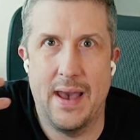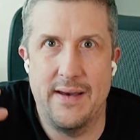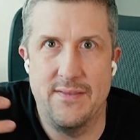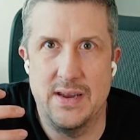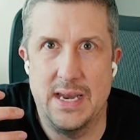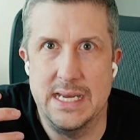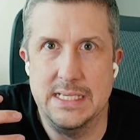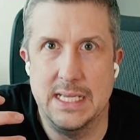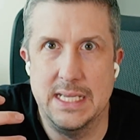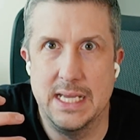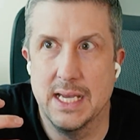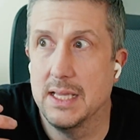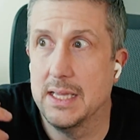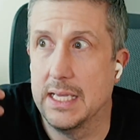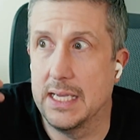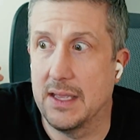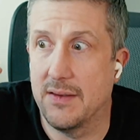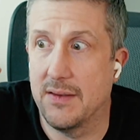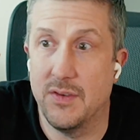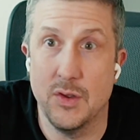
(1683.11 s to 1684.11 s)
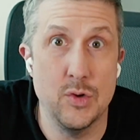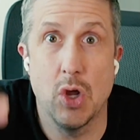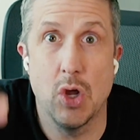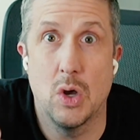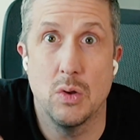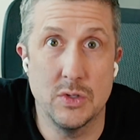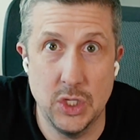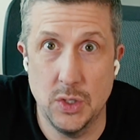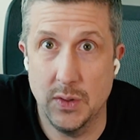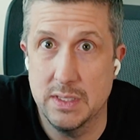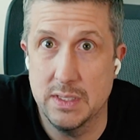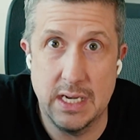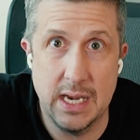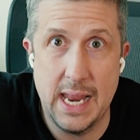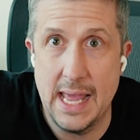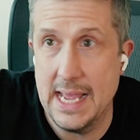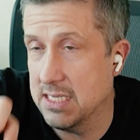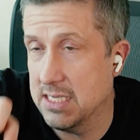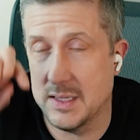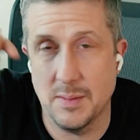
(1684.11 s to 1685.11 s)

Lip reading: have an idea, like if you don't do it today,